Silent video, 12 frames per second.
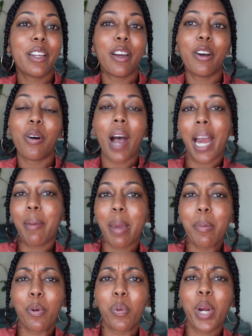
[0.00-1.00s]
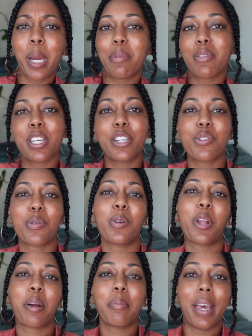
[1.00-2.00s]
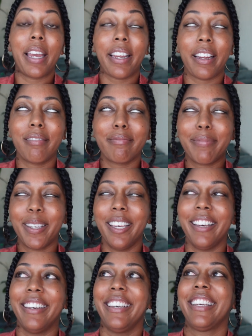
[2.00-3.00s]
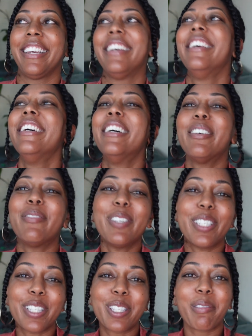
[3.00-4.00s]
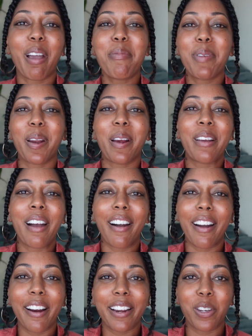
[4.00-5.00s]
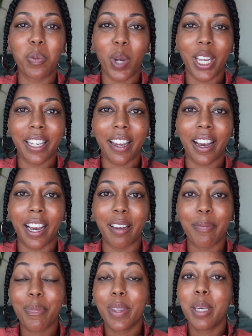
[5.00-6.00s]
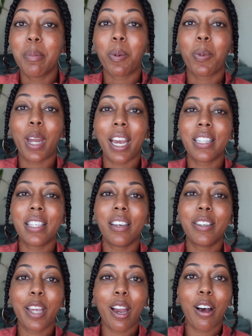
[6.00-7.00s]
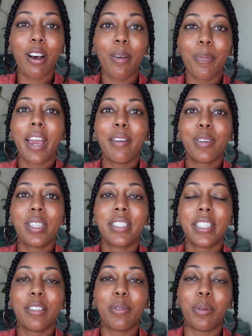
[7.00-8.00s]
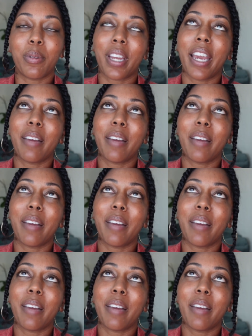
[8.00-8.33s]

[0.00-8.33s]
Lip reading: know, we're able to control our money with just swiping our card and whatnot. But when I tell y'all, not every single